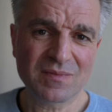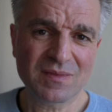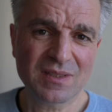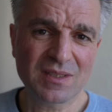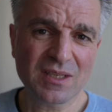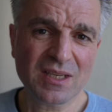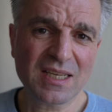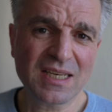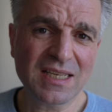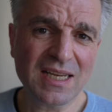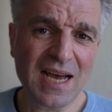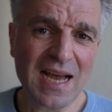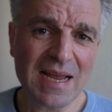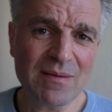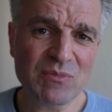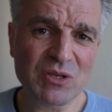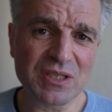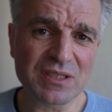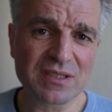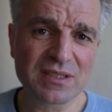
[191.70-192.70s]
the
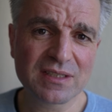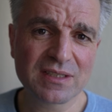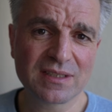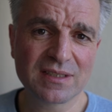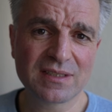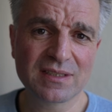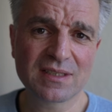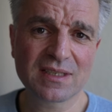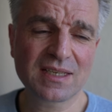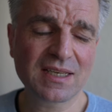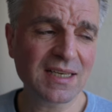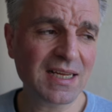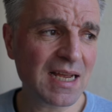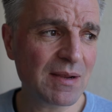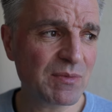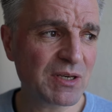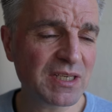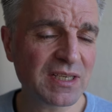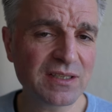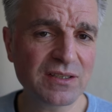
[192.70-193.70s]
climate
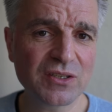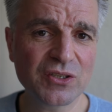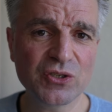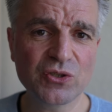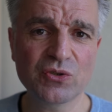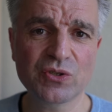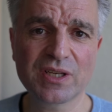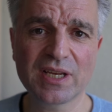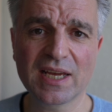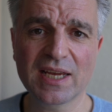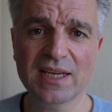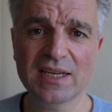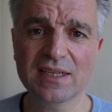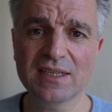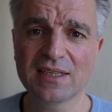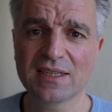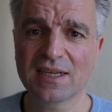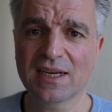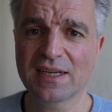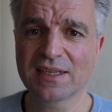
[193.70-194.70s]
in the UK
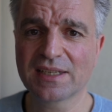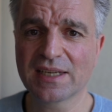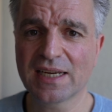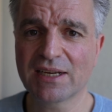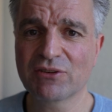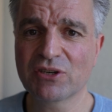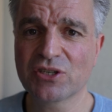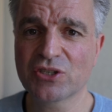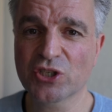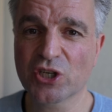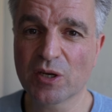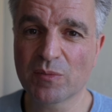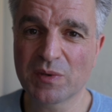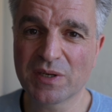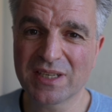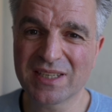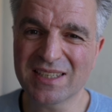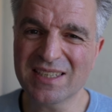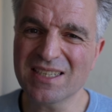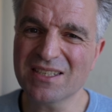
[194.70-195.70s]
and here in
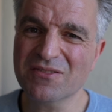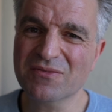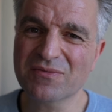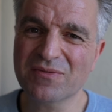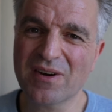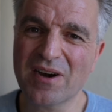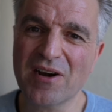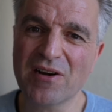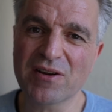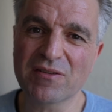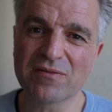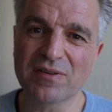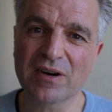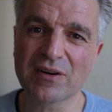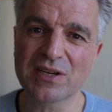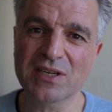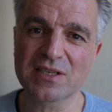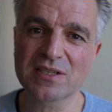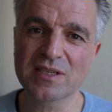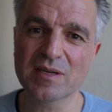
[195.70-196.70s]
Germany is very,
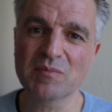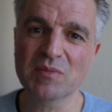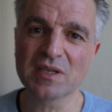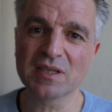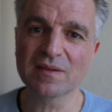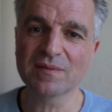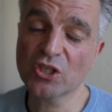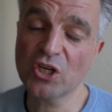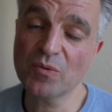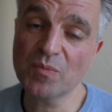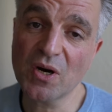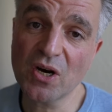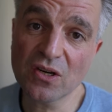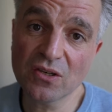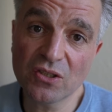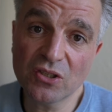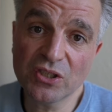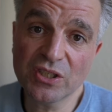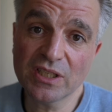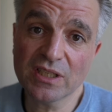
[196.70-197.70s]
very similar. Come
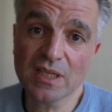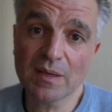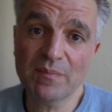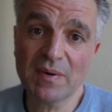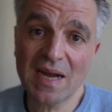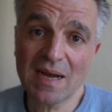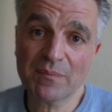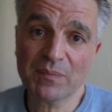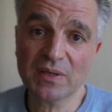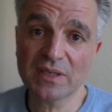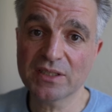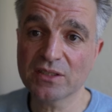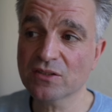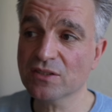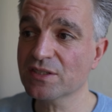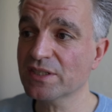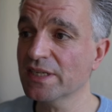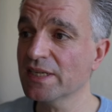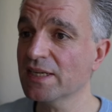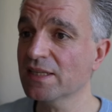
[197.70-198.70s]
on, look at the map and you'll
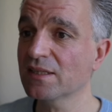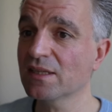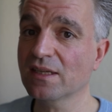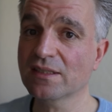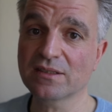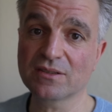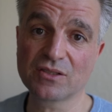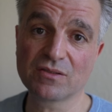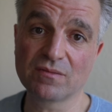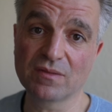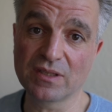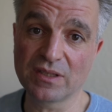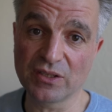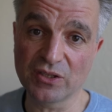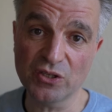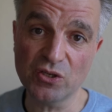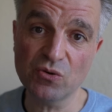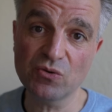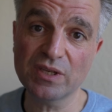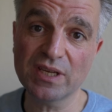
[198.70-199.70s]
see that
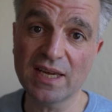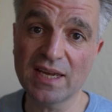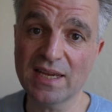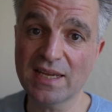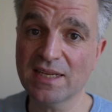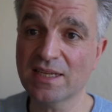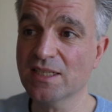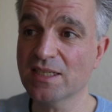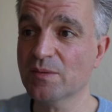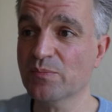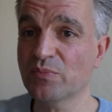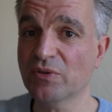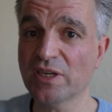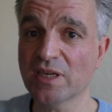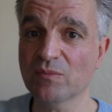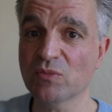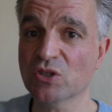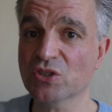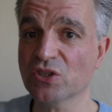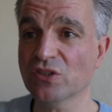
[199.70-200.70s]
the UK is pretty
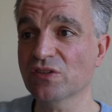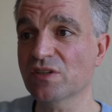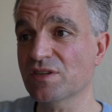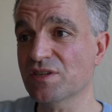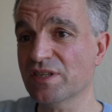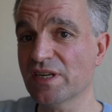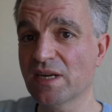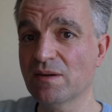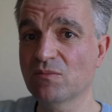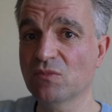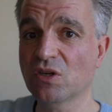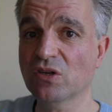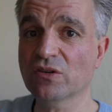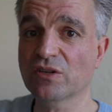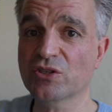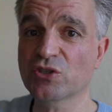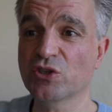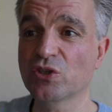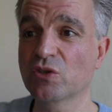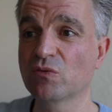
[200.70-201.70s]
much on the same
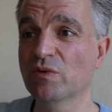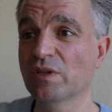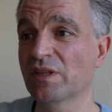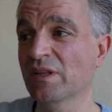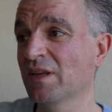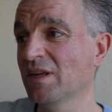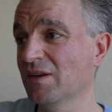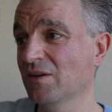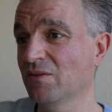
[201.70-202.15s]
longitude with